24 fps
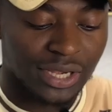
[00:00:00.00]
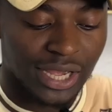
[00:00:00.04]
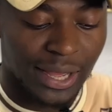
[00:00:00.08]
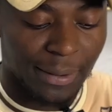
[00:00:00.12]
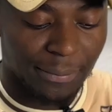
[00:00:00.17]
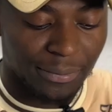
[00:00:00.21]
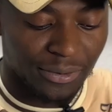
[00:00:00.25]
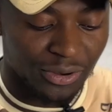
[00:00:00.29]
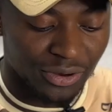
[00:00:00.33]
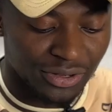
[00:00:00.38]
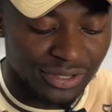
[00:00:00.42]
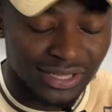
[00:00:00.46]

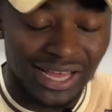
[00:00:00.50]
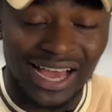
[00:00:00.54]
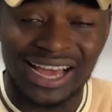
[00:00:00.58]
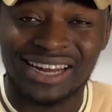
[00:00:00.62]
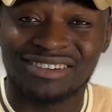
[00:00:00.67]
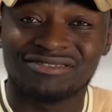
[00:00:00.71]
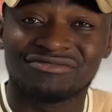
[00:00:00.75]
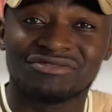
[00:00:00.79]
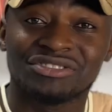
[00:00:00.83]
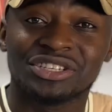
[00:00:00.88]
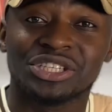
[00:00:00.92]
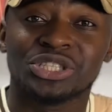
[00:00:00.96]
CapCut
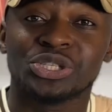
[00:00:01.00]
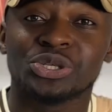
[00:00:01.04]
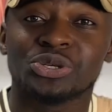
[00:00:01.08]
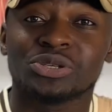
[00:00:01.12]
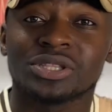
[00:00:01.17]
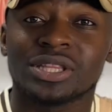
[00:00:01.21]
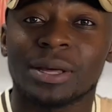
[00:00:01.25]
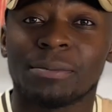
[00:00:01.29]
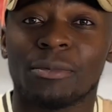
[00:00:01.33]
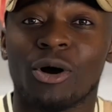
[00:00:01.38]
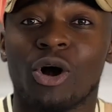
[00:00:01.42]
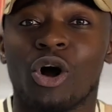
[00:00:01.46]
and reduce
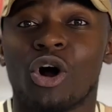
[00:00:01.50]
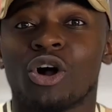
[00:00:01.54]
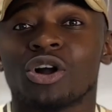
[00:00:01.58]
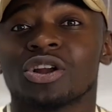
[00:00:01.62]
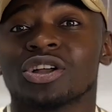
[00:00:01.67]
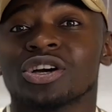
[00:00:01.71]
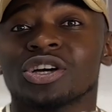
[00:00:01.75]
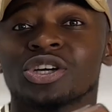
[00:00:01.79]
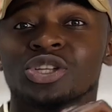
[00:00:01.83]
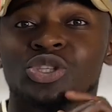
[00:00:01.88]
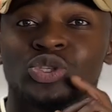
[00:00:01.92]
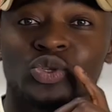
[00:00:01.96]
them all
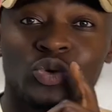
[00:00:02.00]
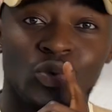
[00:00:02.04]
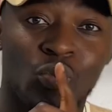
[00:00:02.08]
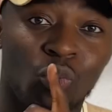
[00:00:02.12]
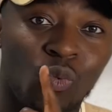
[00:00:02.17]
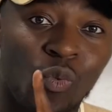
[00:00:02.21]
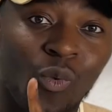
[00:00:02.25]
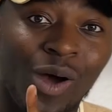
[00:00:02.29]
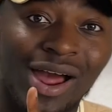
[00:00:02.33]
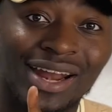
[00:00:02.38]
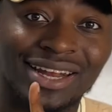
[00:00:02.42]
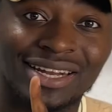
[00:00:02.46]
to
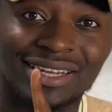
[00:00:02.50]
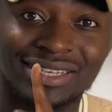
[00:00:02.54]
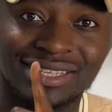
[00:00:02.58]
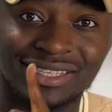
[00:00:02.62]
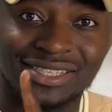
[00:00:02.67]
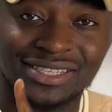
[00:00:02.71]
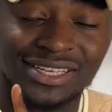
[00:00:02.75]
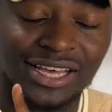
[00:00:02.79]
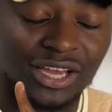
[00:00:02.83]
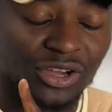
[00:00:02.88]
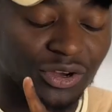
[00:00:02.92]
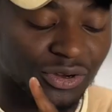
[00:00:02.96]
1
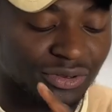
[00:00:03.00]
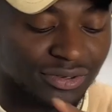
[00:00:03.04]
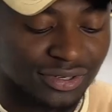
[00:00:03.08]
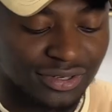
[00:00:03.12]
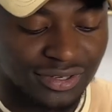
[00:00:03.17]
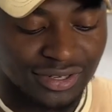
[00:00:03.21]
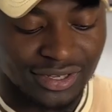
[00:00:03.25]
second.